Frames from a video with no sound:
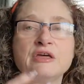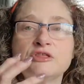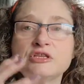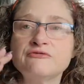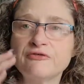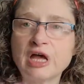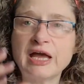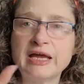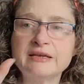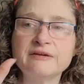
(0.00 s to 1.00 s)
the
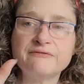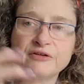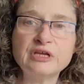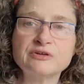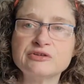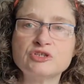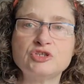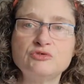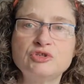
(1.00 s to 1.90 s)
divine feels you